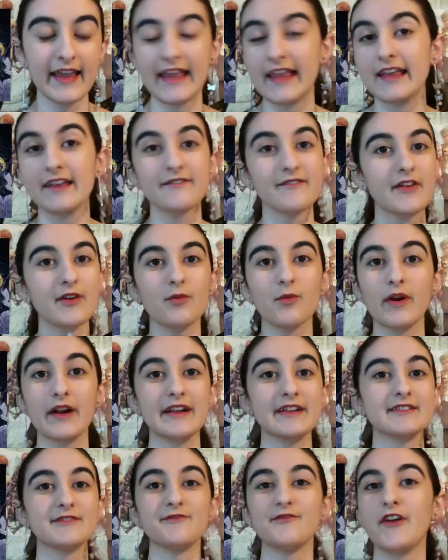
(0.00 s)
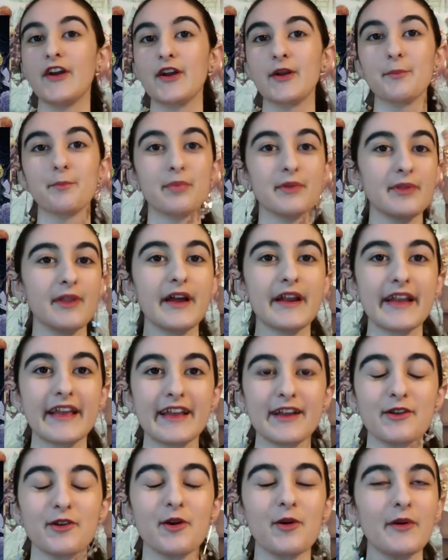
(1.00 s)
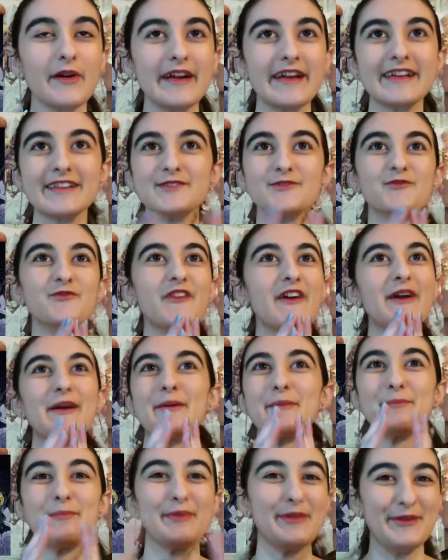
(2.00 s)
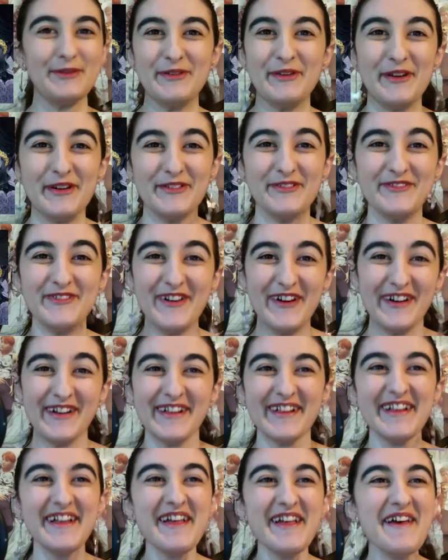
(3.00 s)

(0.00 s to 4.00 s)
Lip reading: Even when it's very bloody and gory, it's very beautiful.